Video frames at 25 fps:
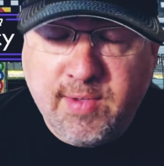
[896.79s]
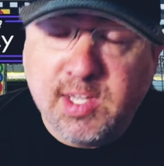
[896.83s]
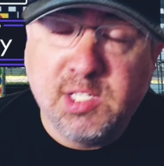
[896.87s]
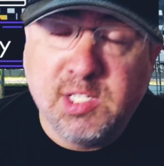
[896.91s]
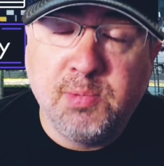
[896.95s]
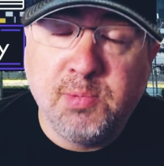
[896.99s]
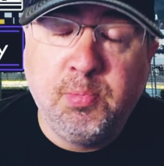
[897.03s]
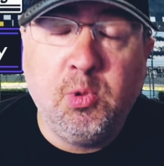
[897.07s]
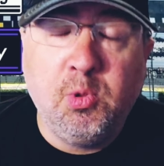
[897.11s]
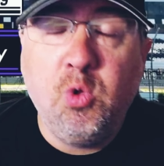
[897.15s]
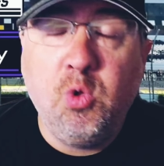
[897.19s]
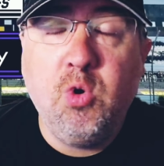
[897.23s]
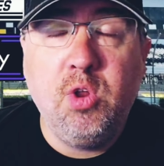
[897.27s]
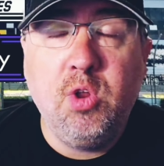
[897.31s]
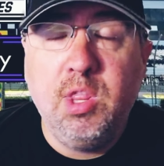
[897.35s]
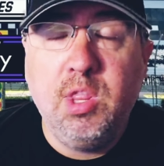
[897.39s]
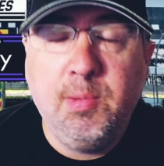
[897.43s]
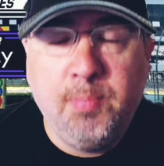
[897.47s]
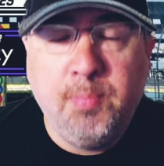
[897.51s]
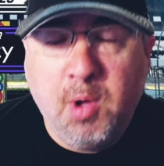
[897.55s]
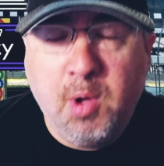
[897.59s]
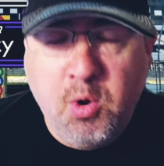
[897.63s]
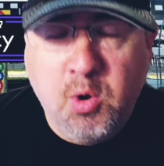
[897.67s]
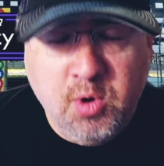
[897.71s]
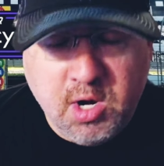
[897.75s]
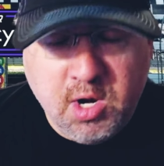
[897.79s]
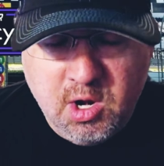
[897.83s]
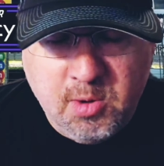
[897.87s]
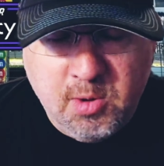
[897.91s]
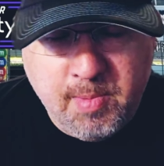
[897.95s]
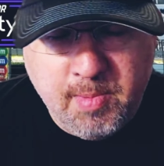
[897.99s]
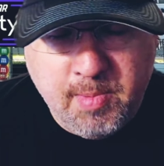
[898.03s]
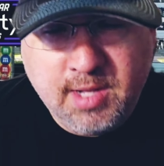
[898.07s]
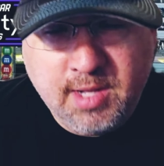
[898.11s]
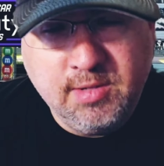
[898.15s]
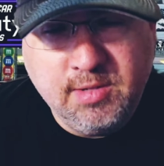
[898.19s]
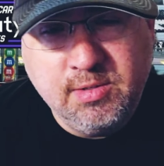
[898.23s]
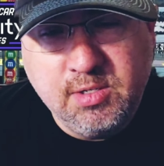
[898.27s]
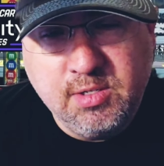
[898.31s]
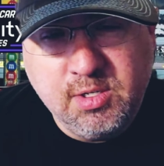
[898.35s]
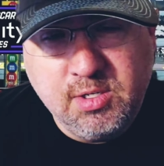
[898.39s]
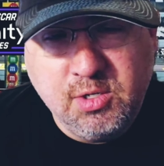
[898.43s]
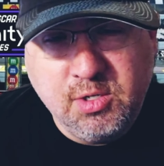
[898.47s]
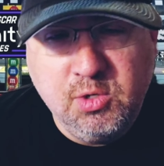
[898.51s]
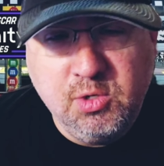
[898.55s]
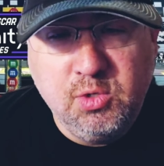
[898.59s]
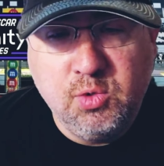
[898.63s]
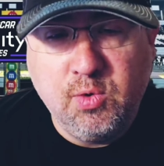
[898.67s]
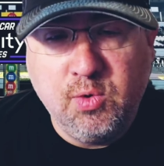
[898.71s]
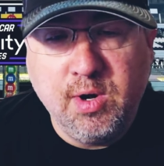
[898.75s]
Explore the Pocono Mountains
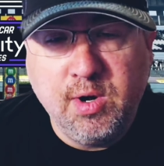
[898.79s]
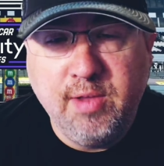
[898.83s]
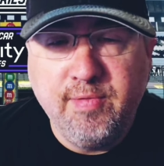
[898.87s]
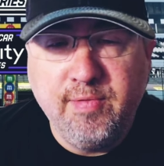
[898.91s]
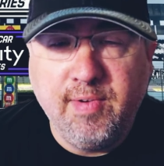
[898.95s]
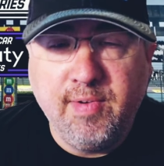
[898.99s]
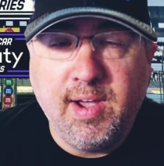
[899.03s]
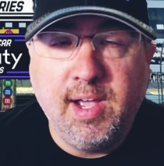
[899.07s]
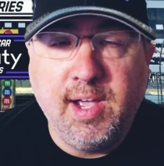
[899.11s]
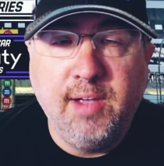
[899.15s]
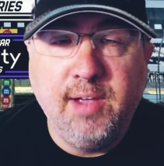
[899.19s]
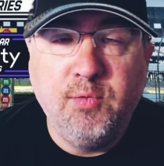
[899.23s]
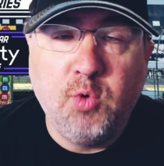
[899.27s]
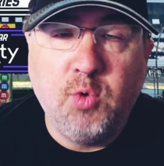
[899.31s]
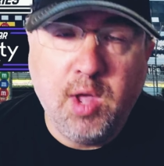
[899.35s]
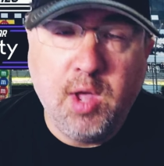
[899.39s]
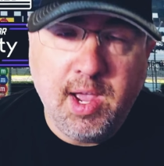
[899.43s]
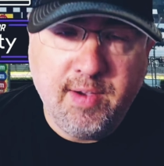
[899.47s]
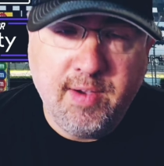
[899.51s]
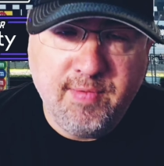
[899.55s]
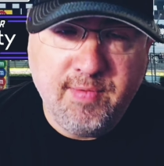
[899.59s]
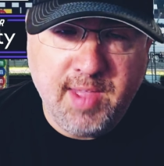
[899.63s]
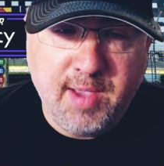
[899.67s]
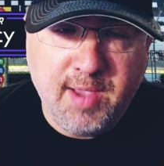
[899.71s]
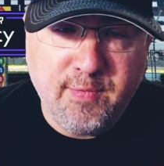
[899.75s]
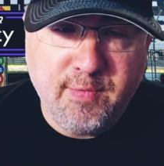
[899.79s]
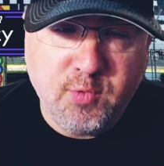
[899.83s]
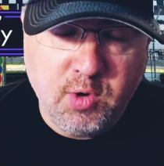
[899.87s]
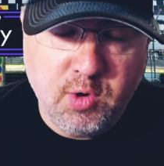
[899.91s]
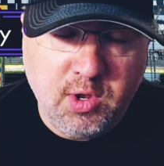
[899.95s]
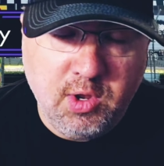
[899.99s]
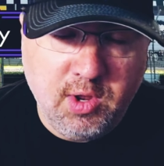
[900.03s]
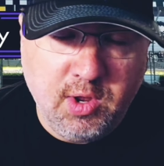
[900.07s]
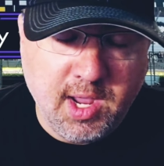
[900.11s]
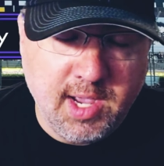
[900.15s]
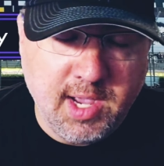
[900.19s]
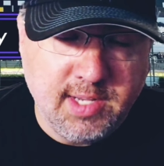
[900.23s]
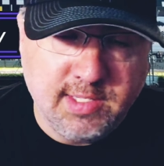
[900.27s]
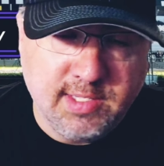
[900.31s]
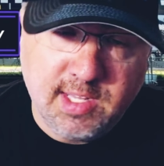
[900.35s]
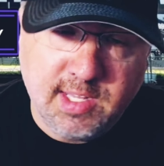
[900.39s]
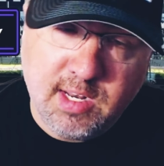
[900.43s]
225. We'll have that for you guys.